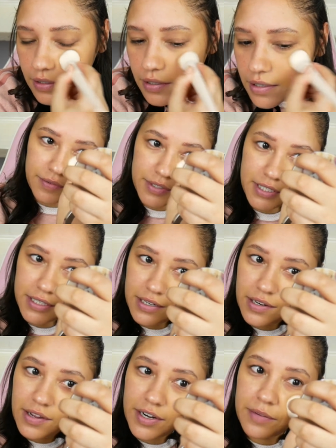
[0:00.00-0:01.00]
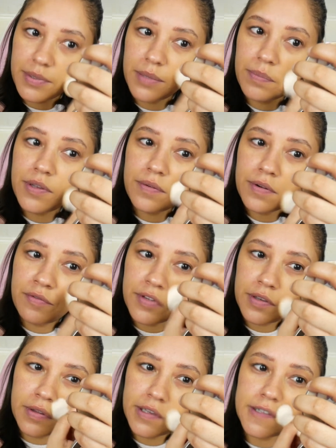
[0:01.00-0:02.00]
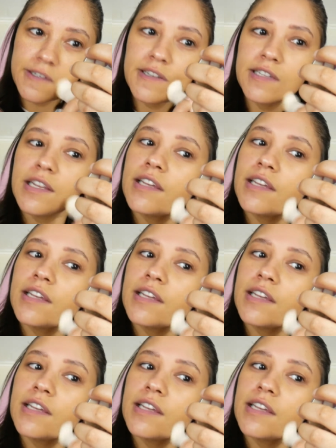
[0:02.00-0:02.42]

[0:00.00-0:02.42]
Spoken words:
I've seen a lot of people review this and say